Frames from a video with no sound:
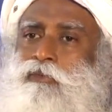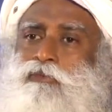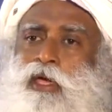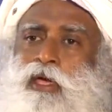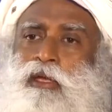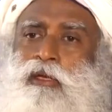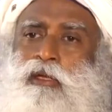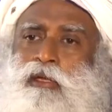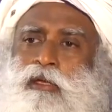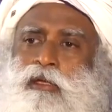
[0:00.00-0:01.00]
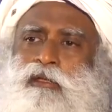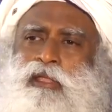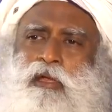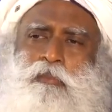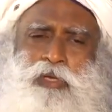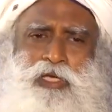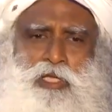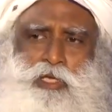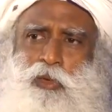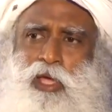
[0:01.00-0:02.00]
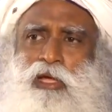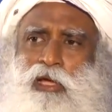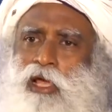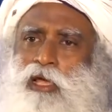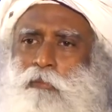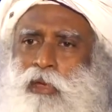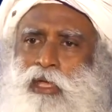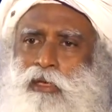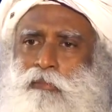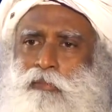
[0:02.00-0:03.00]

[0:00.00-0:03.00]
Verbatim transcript: where they are beginning to act like men